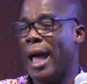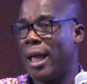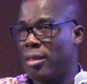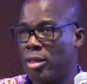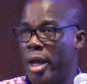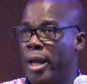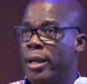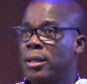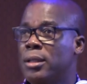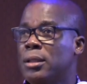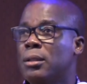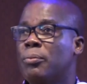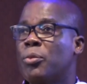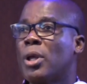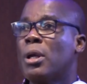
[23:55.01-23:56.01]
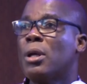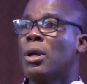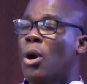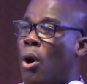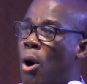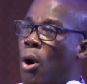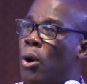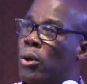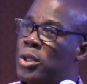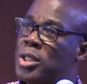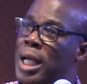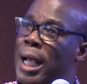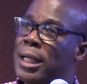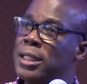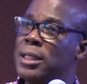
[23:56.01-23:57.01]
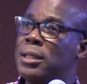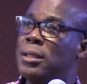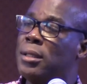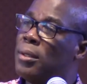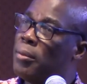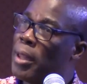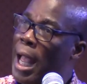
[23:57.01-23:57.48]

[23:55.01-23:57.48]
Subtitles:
attend all such